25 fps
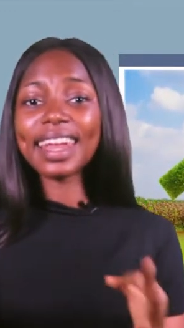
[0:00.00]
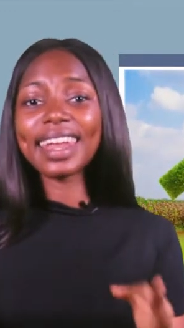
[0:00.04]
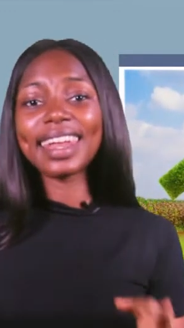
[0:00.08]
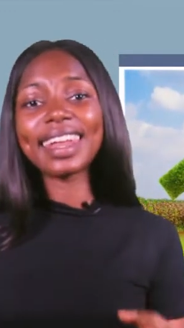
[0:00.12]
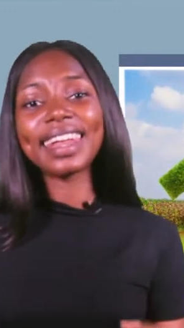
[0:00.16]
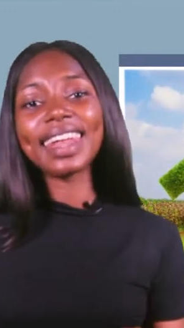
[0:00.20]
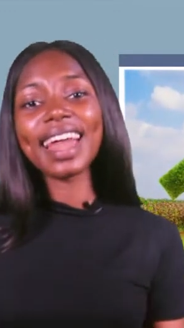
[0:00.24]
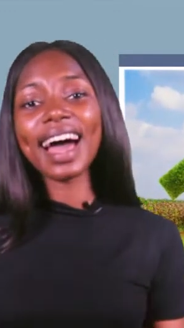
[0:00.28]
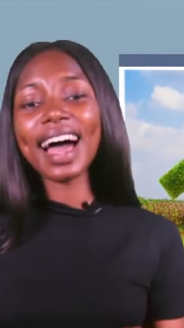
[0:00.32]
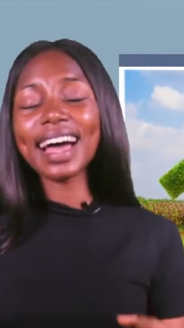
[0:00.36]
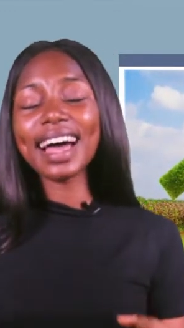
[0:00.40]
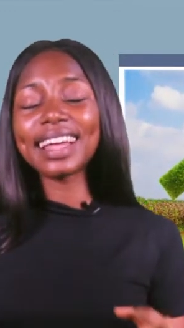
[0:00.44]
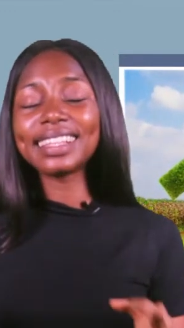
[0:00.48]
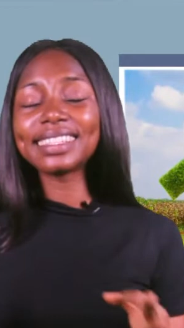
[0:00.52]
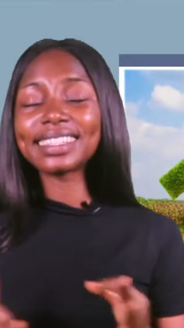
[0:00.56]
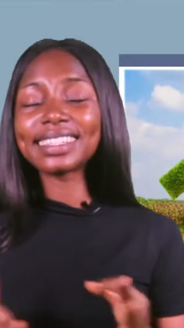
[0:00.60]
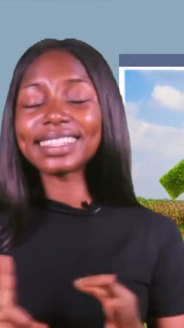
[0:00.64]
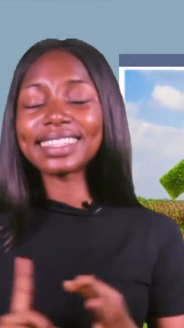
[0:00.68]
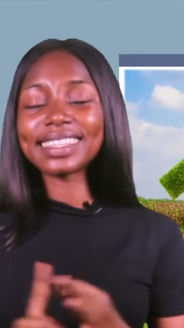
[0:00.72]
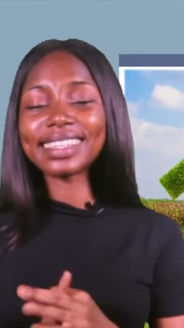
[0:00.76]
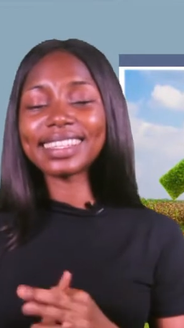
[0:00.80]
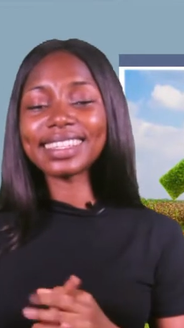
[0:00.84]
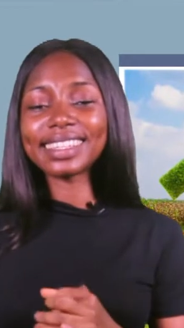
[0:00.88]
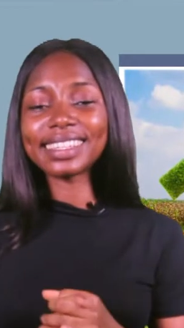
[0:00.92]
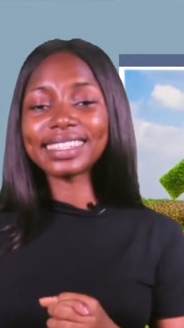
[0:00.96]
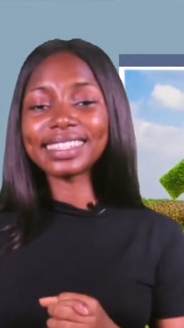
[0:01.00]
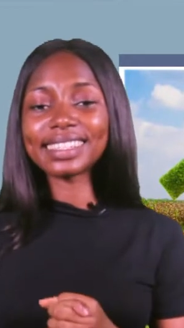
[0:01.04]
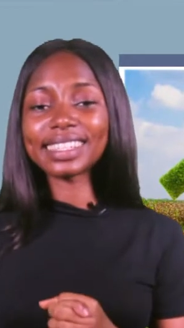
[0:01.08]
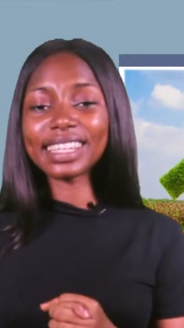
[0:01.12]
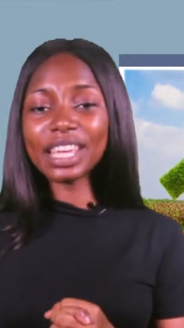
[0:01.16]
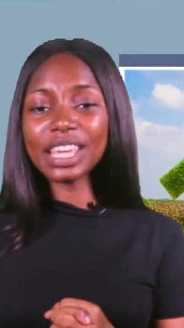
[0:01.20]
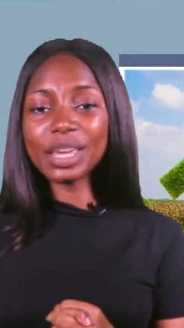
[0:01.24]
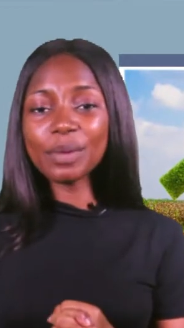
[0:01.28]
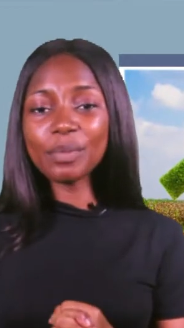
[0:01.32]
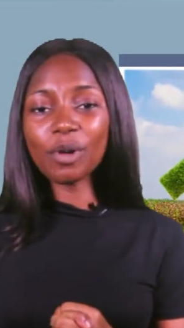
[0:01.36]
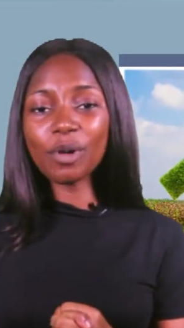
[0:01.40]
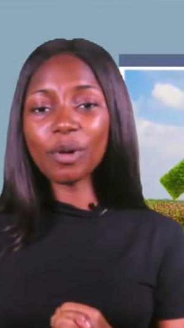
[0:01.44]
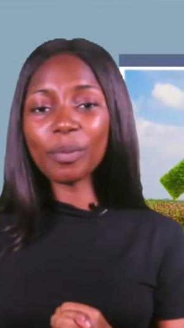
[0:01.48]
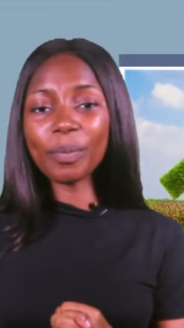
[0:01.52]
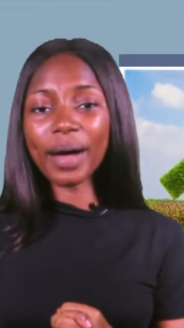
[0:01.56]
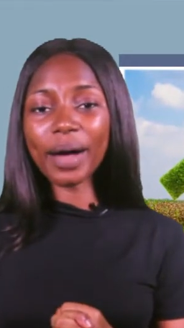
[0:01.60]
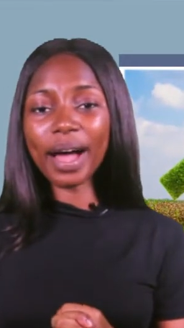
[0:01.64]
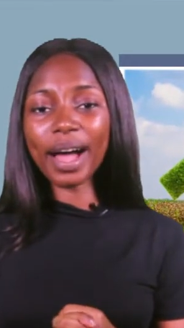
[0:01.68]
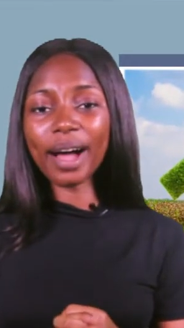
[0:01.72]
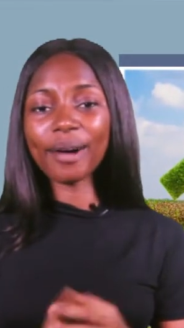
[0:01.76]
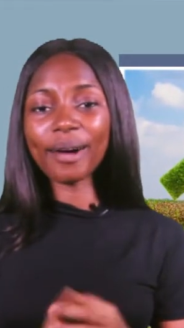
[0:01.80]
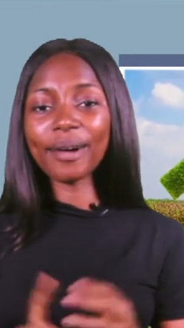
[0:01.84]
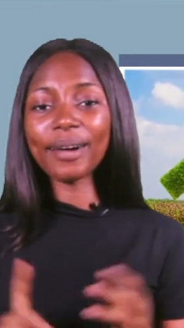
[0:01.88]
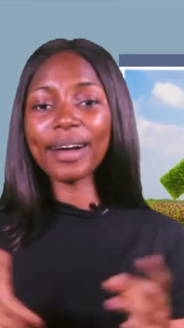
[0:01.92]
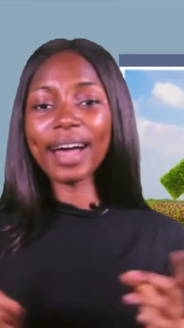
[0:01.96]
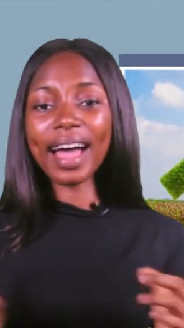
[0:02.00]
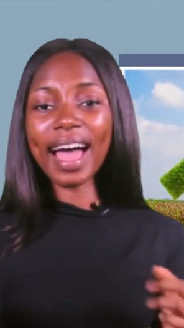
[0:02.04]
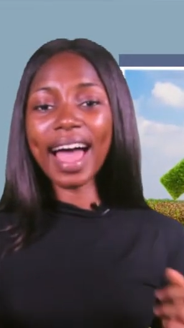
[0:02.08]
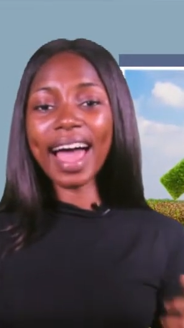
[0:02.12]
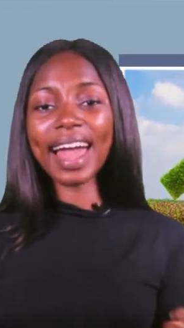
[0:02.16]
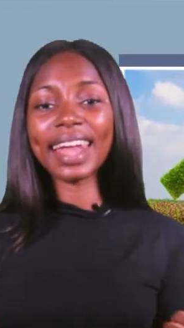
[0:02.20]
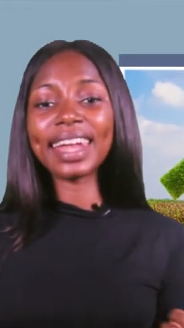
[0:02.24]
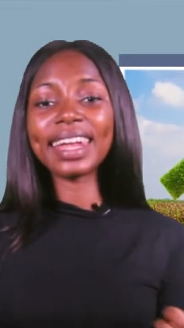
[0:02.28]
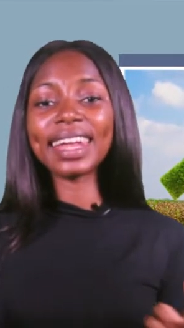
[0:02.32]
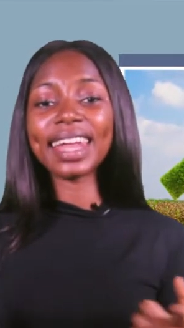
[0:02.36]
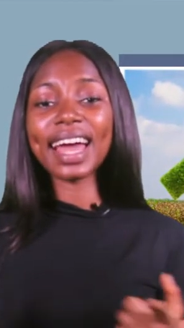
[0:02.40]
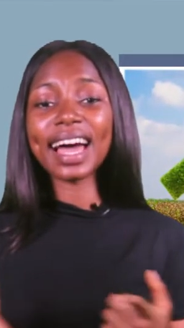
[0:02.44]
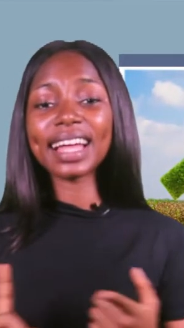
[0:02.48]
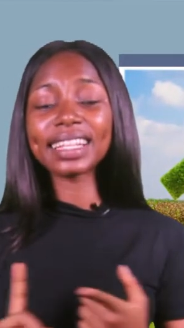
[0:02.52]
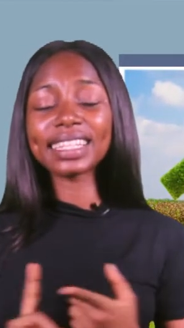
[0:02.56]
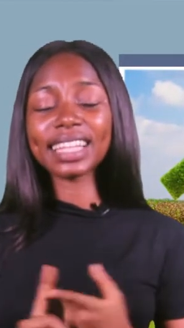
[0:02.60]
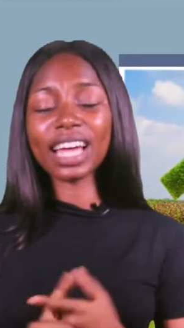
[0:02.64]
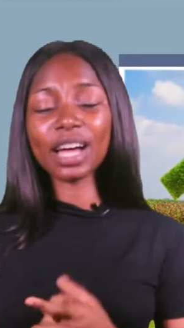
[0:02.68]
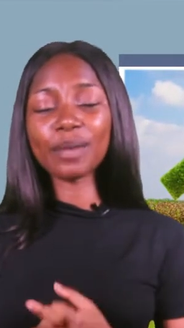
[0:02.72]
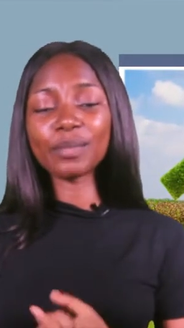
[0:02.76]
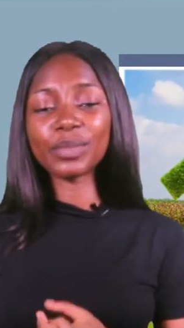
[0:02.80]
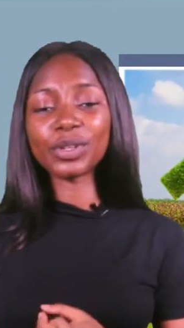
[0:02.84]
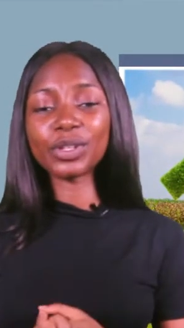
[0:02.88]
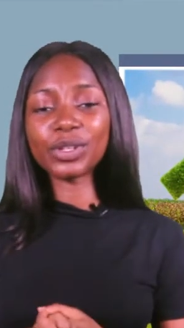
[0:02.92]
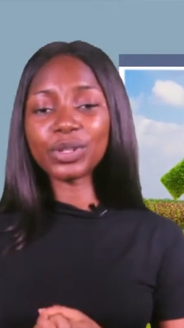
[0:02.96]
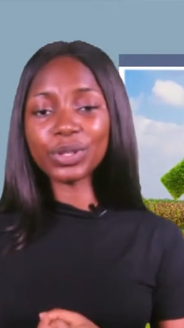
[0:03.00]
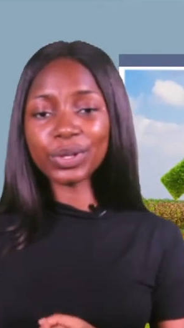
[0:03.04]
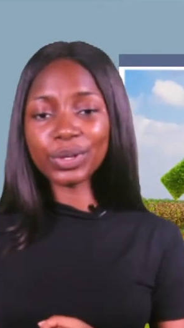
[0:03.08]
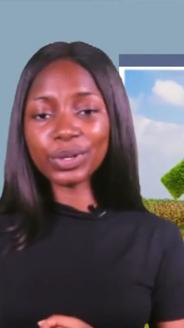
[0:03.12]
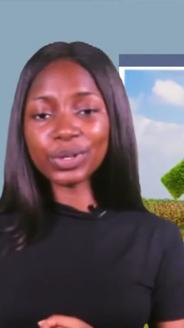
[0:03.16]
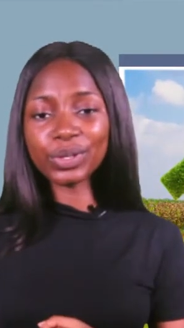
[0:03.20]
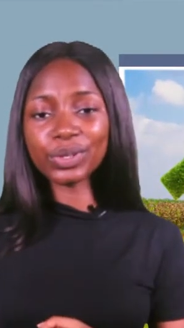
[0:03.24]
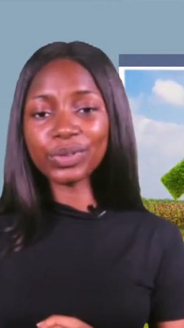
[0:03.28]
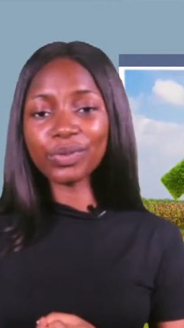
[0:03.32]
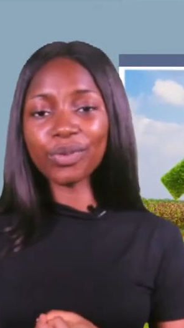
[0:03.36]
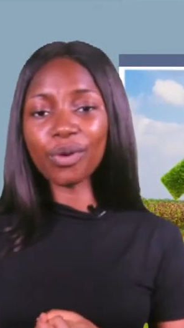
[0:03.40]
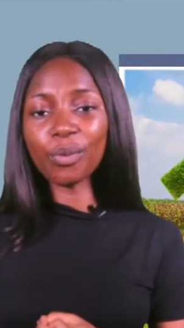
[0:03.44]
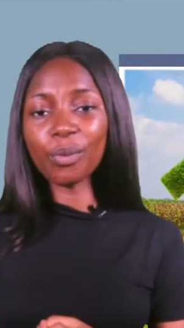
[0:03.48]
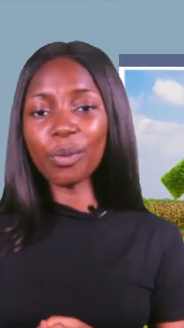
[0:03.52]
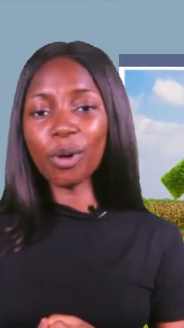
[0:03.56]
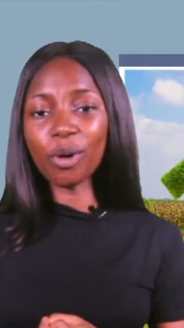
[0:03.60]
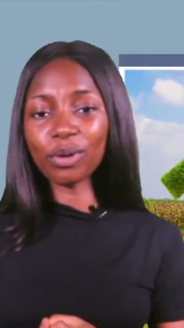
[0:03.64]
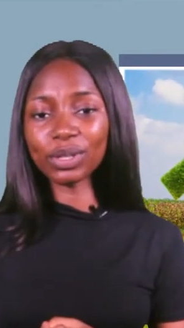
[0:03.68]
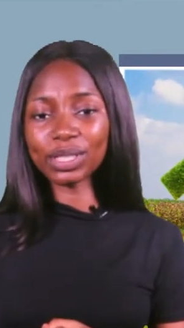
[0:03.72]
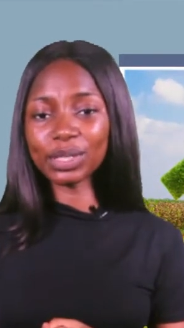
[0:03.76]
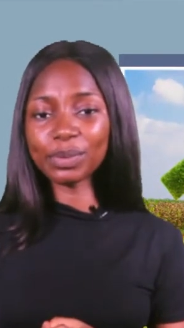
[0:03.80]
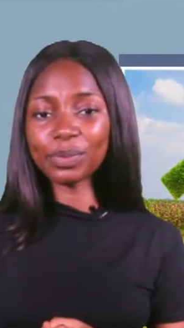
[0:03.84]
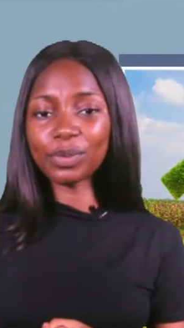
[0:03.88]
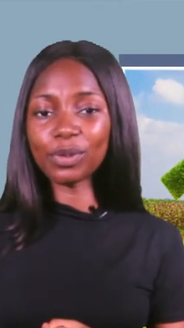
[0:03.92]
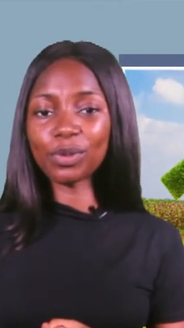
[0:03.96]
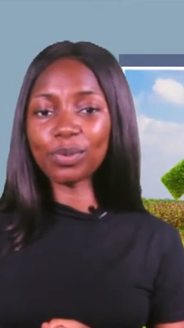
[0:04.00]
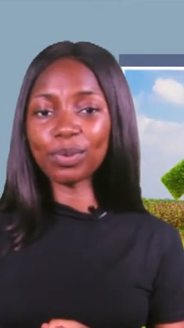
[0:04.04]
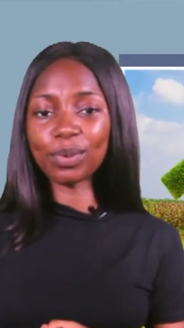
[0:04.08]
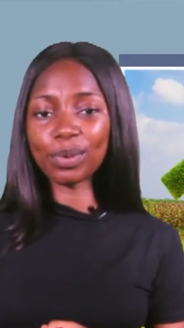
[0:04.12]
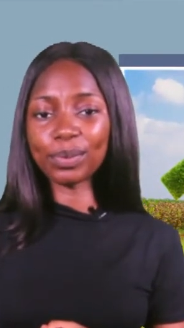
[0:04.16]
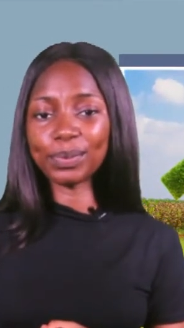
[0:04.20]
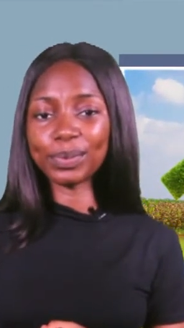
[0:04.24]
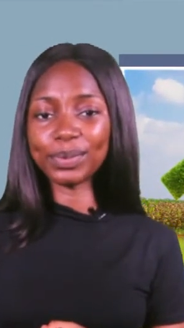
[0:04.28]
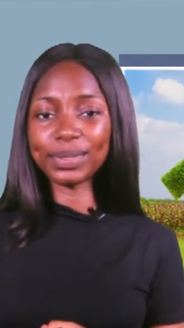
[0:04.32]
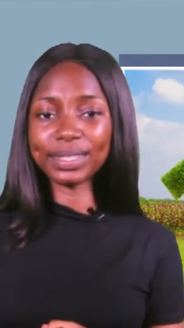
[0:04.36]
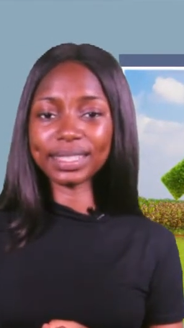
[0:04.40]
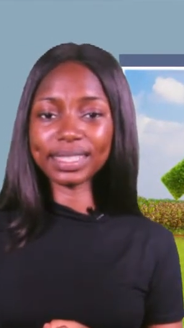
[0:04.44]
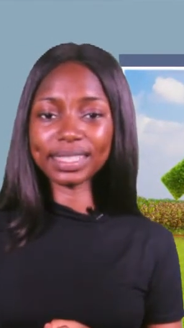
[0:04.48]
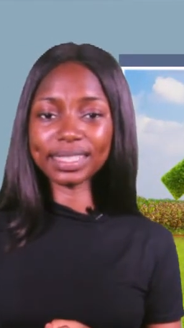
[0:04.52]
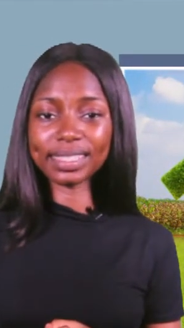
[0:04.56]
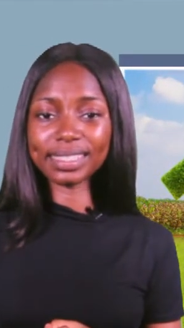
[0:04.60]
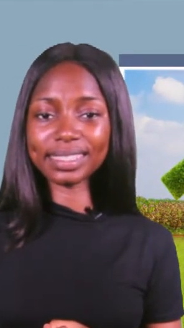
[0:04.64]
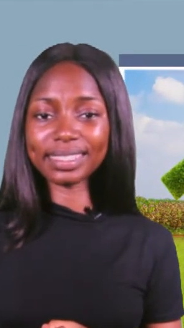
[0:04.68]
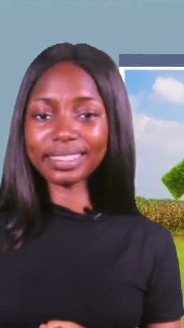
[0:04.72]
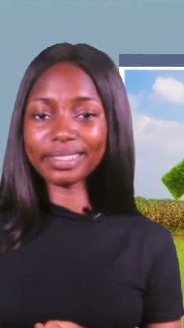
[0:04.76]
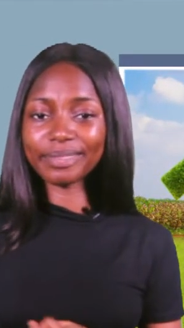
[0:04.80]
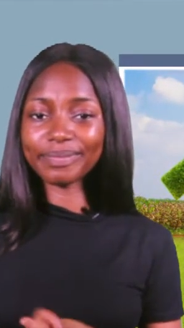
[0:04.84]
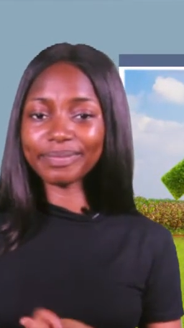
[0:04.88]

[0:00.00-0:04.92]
land is immobile, and land can be used for multiple purposes.